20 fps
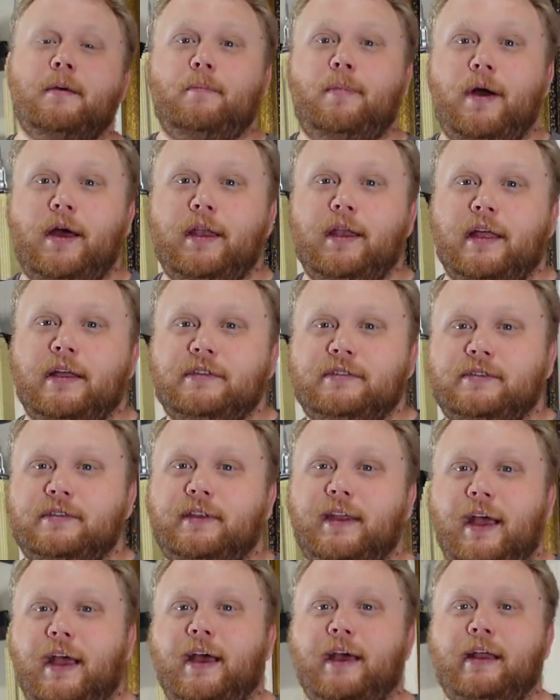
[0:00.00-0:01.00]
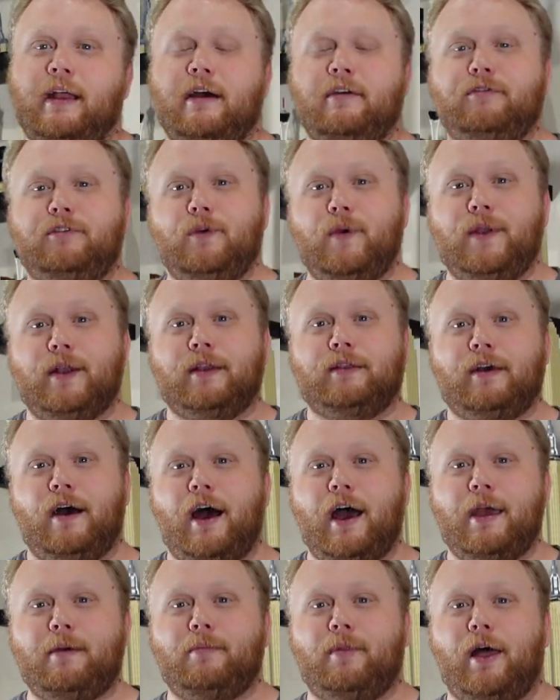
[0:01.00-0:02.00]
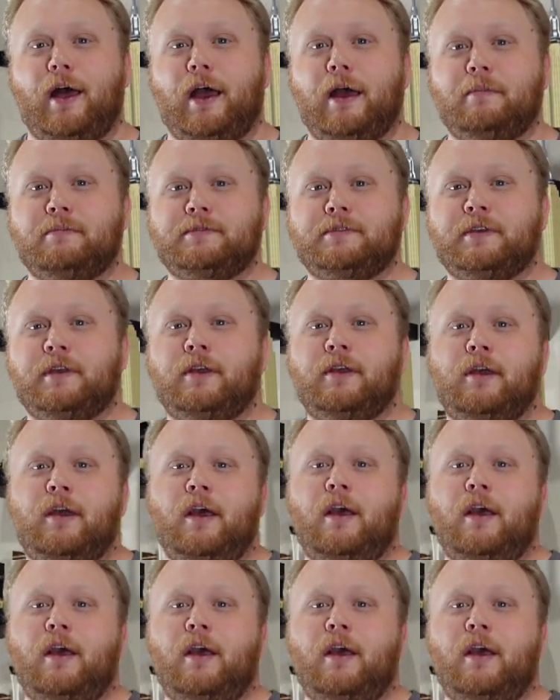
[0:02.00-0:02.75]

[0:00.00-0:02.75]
but instead of doing a time lapse,